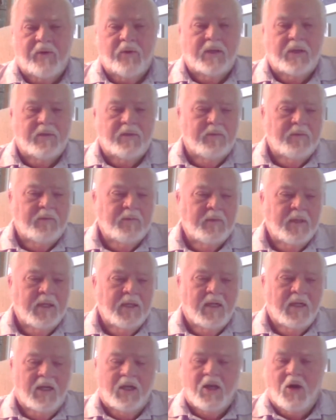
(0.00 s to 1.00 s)
would
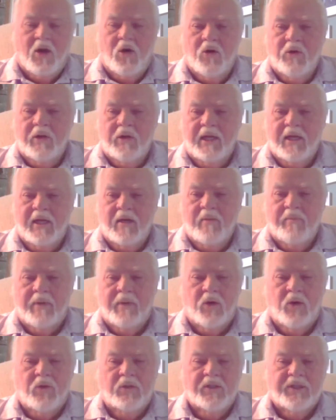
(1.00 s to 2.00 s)
go and get a
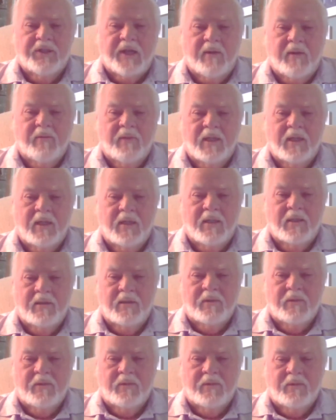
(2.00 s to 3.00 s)
boat or something.
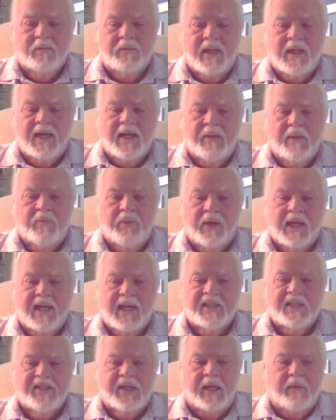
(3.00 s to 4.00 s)
I had
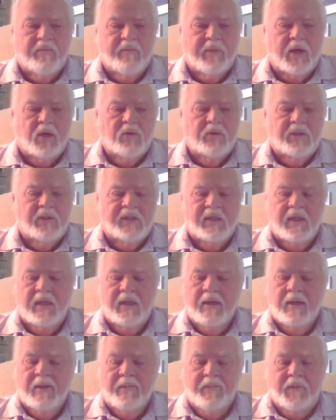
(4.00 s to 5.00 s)
plastic boats,
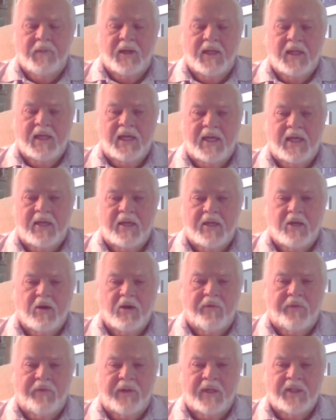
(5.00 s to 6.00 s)
and they could
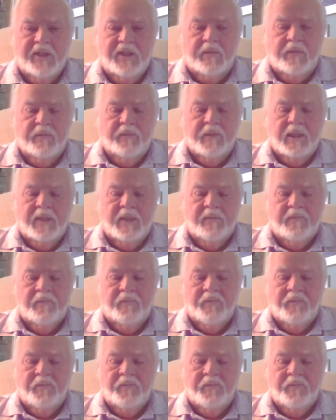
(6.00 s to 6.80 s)
go fishing. But